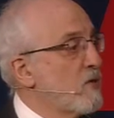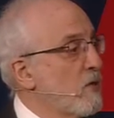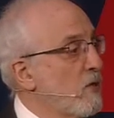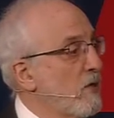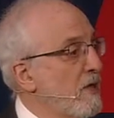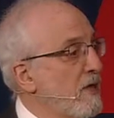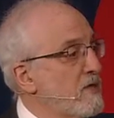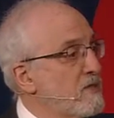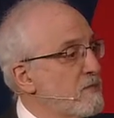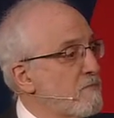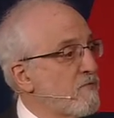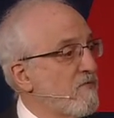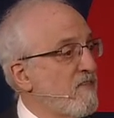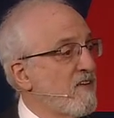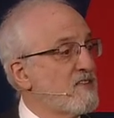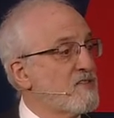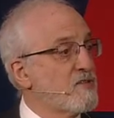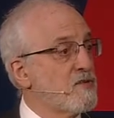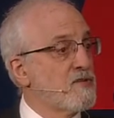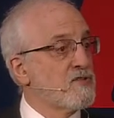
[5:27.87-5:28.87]
Ehrlich is
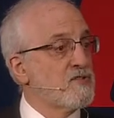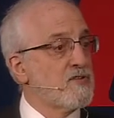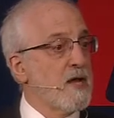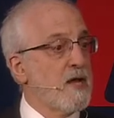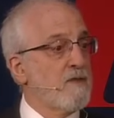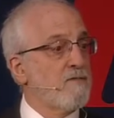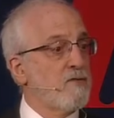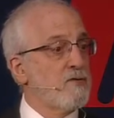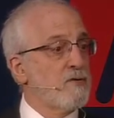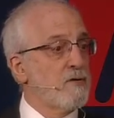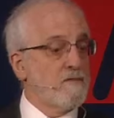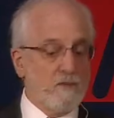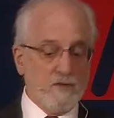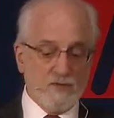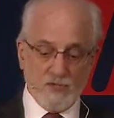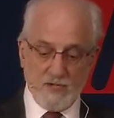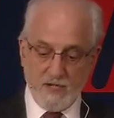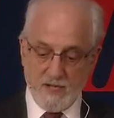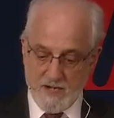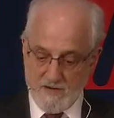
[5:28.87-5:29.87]
professor at Stanford
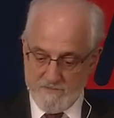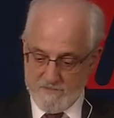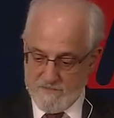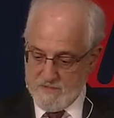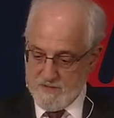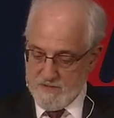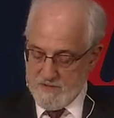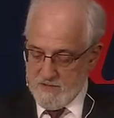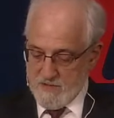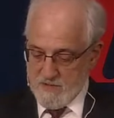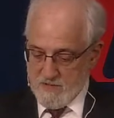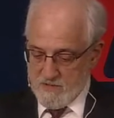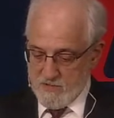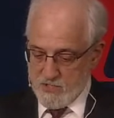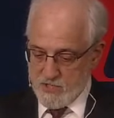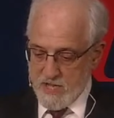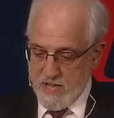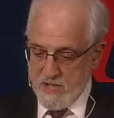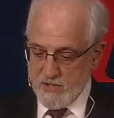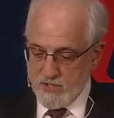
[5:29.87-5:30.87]
University, and I've
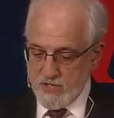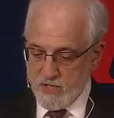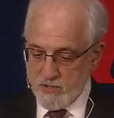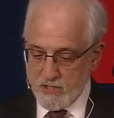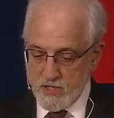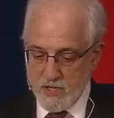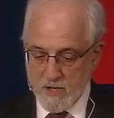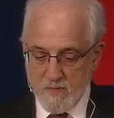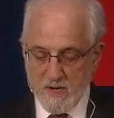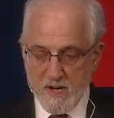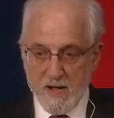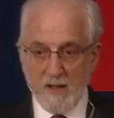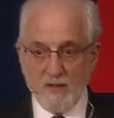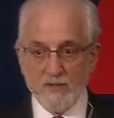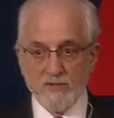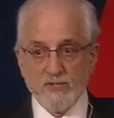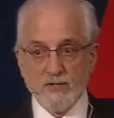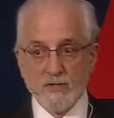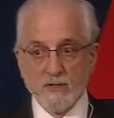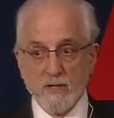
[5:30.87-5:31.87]
changed their
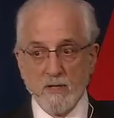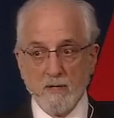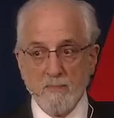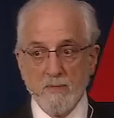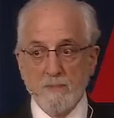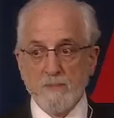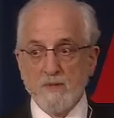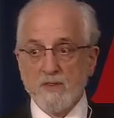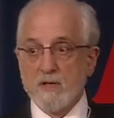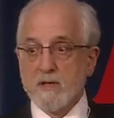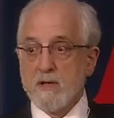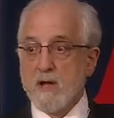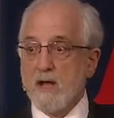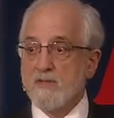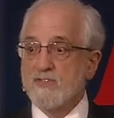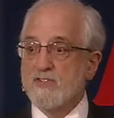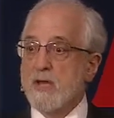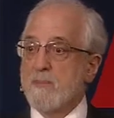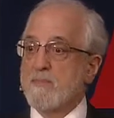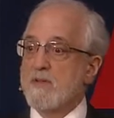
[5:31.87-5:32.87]
terminology a little bit, but the
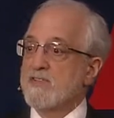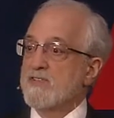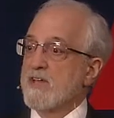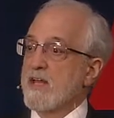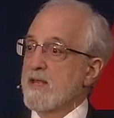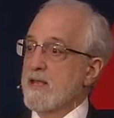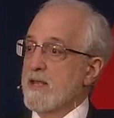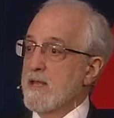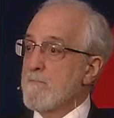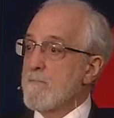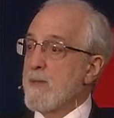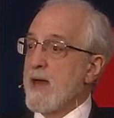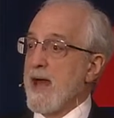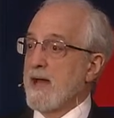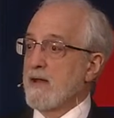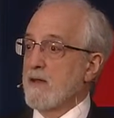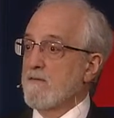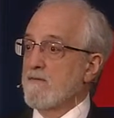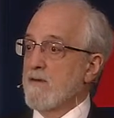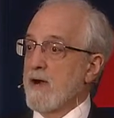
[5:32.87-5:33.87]
concept is that
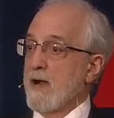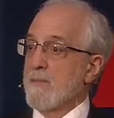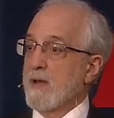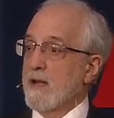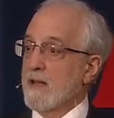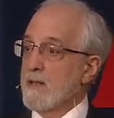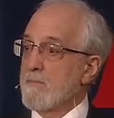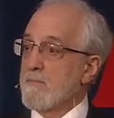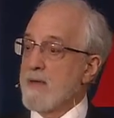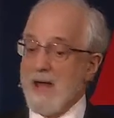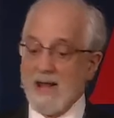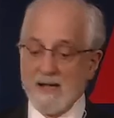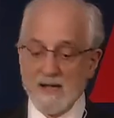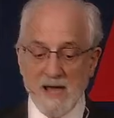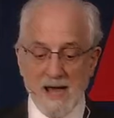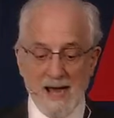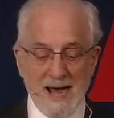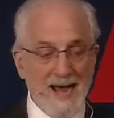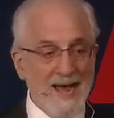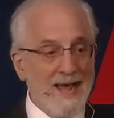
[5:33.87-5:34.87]
impact, environmental impact,
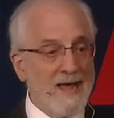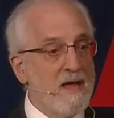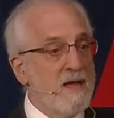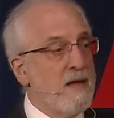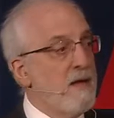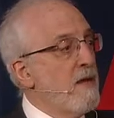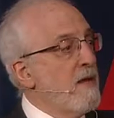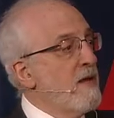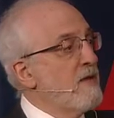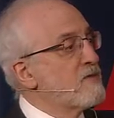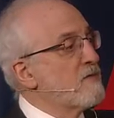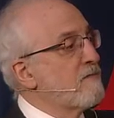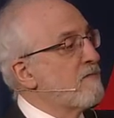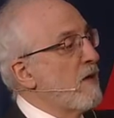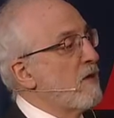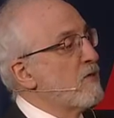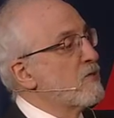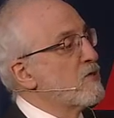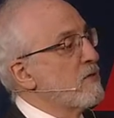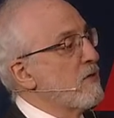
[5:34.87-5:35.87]
I, is a
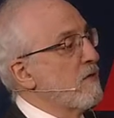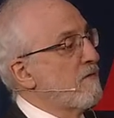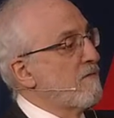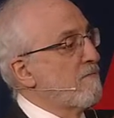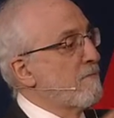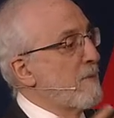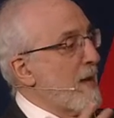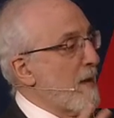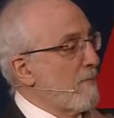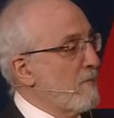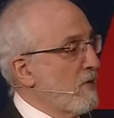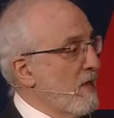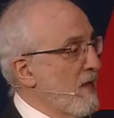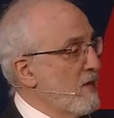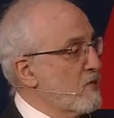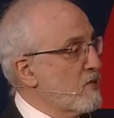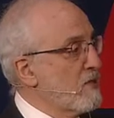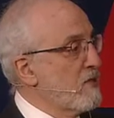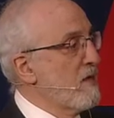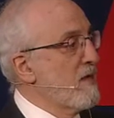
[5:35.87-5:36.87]
function of
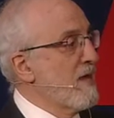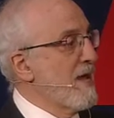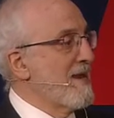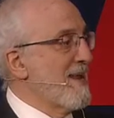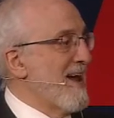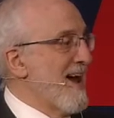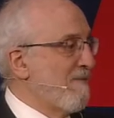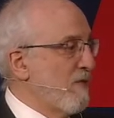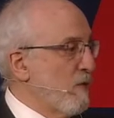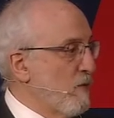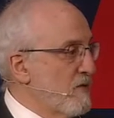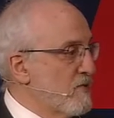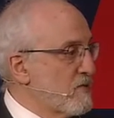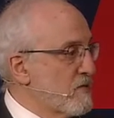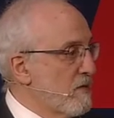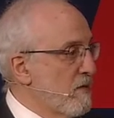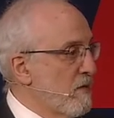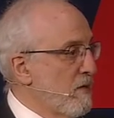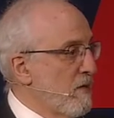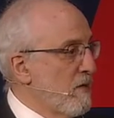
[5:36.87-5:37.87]
population and affluence.
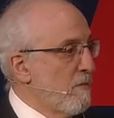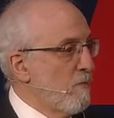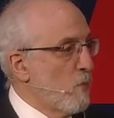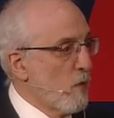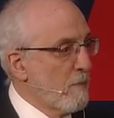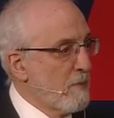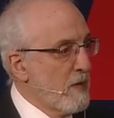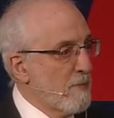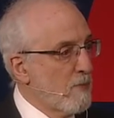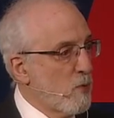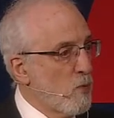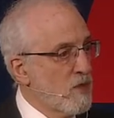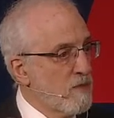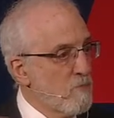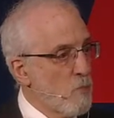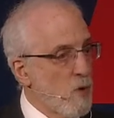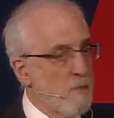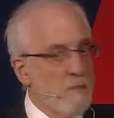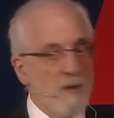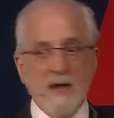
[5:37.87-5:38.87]
More people with
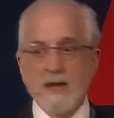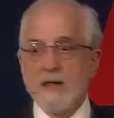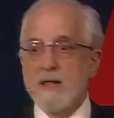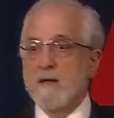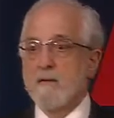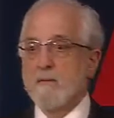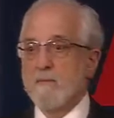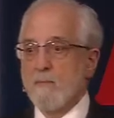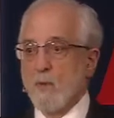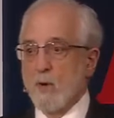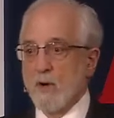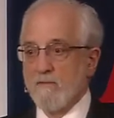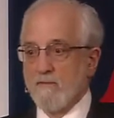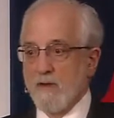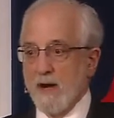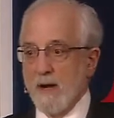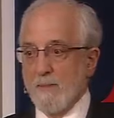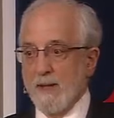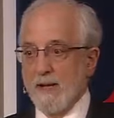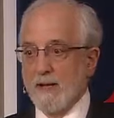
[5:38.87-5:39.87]
more money, more
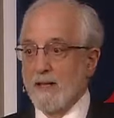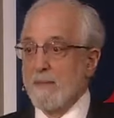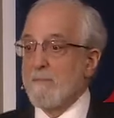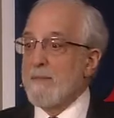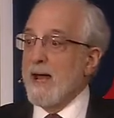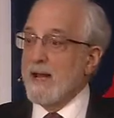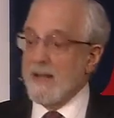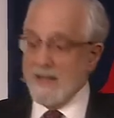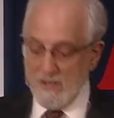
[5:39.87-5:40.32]
environmental impact.